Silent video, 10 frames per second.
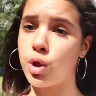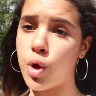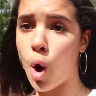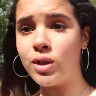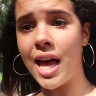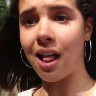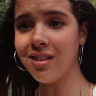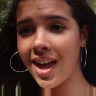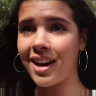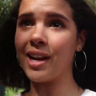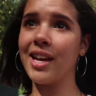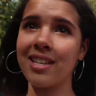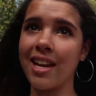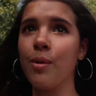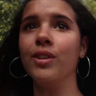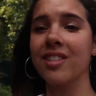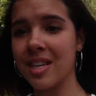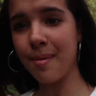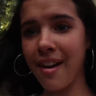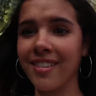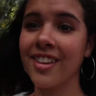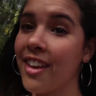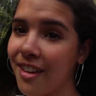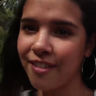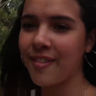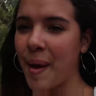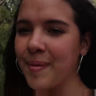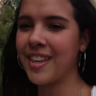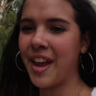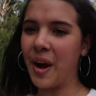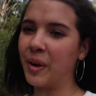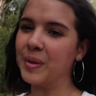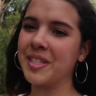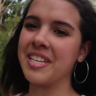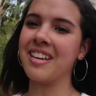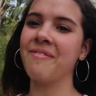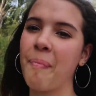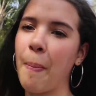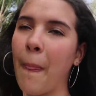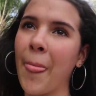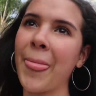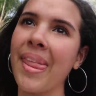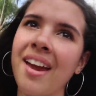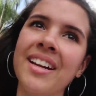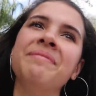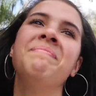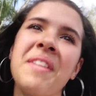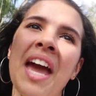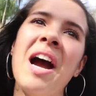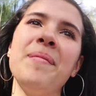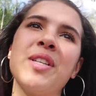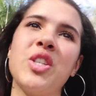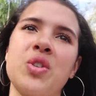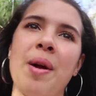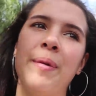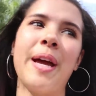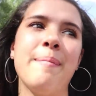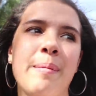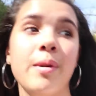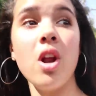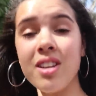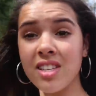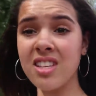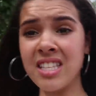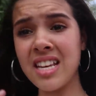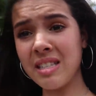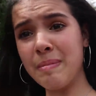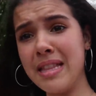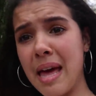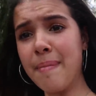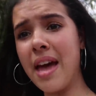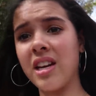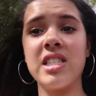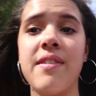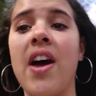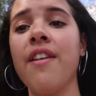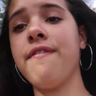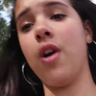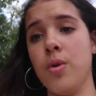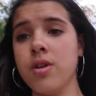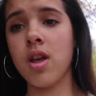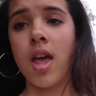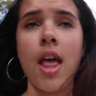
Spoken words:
to the hotel, and I guess I will see my family there, and we'll see how much trouble I'm in. But honestly, this hasn't been that bad, because I've had a phone.